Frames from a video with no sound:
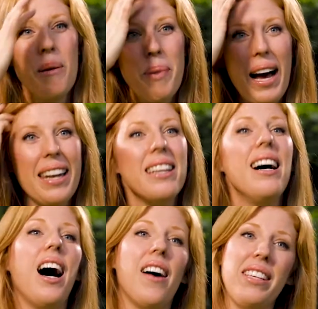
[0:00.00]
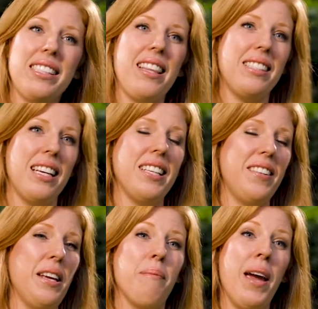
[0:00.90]
But obviously the
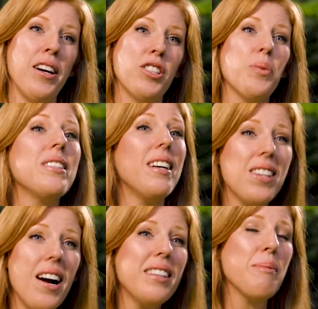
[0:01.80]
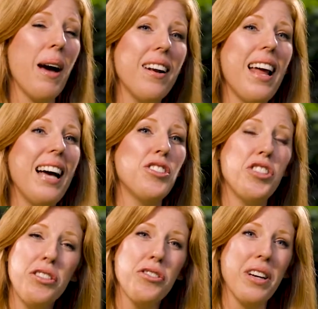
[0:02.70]
sanctity of marriage not talked about as
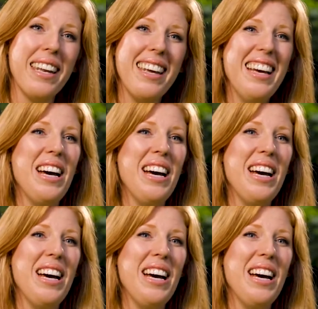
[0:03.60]
children